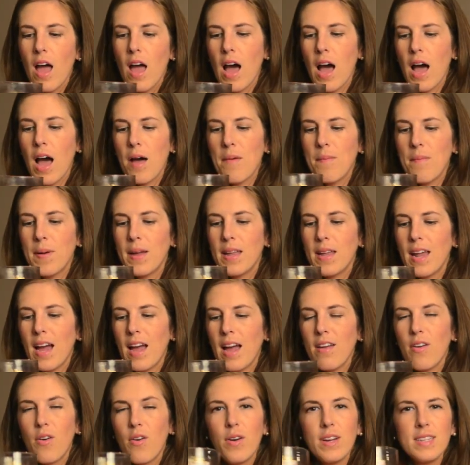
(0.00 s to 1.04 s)
But
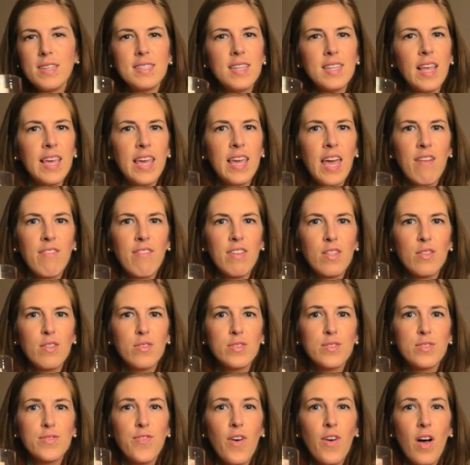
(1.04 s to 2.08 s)
I always like having
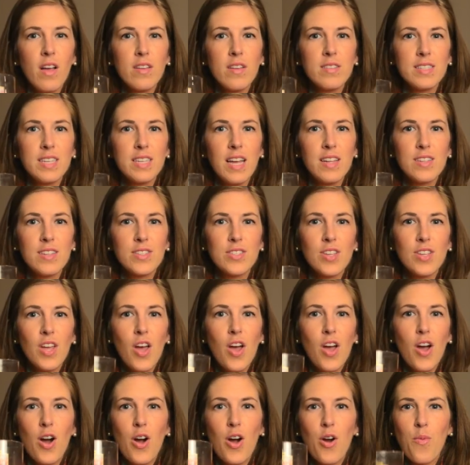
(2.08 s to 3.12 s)
those fall scents
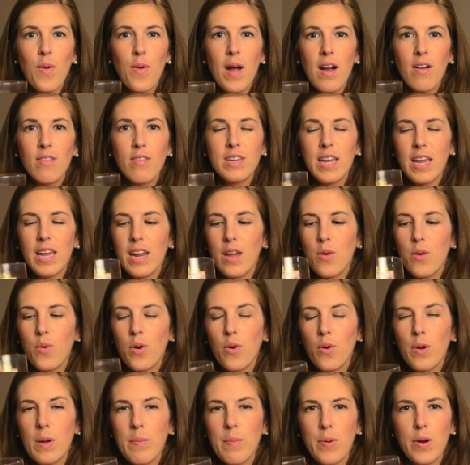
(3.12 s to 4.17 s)
around, and I
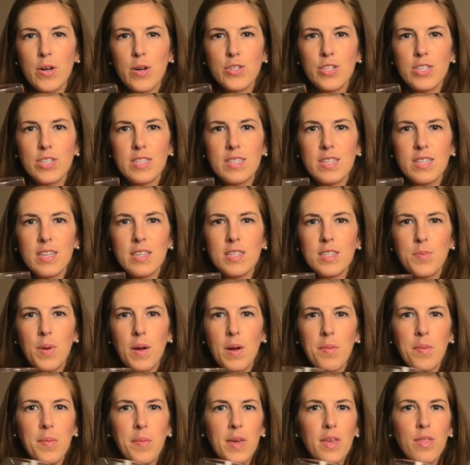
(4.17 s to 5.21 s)
will repurchase this
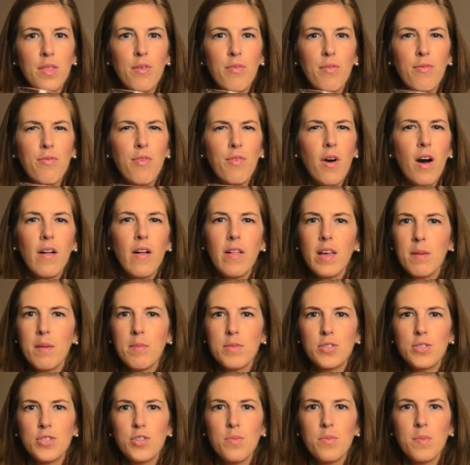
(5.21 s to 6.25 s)
probably in the fall. I'm
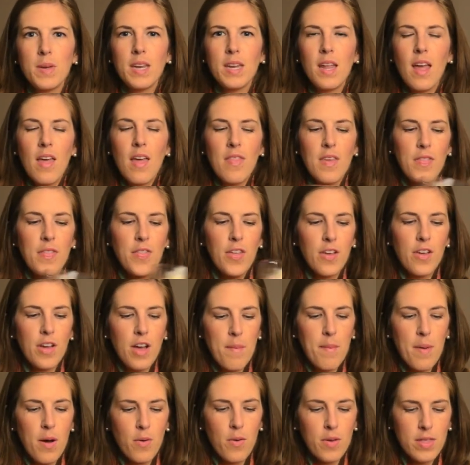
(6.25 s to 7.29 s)
assuming that they'll
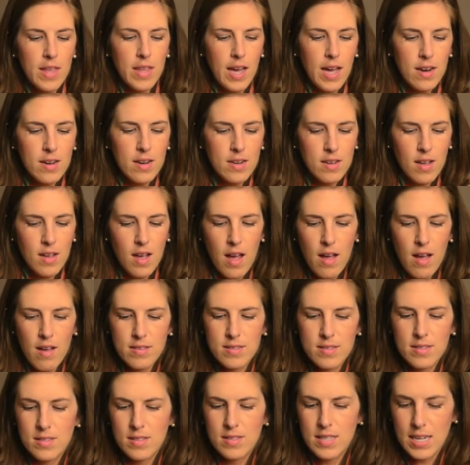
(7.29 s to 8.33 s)
come out with that
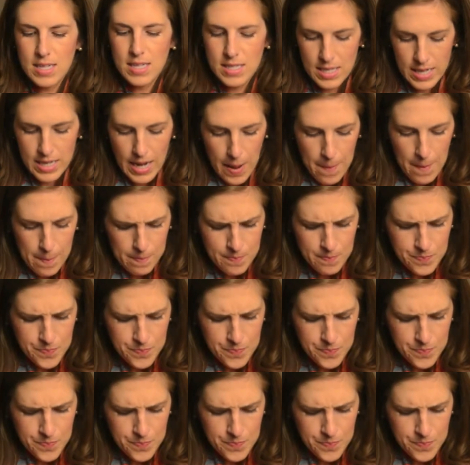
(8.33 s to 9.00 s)
scent again.